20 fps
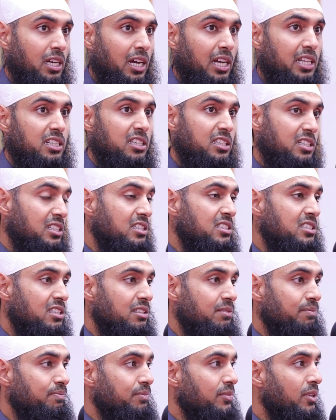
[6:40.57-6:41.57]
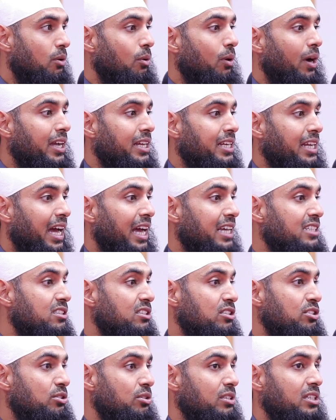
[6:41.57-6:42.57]
And the reason why it has
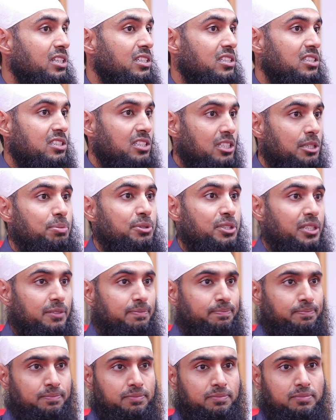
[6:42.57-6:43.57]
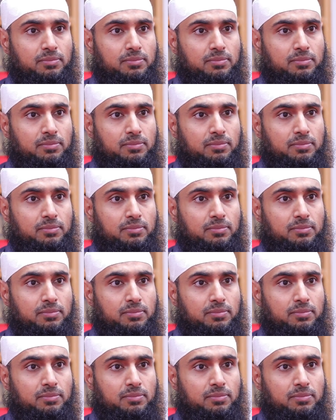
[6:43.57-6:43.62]
this unique description,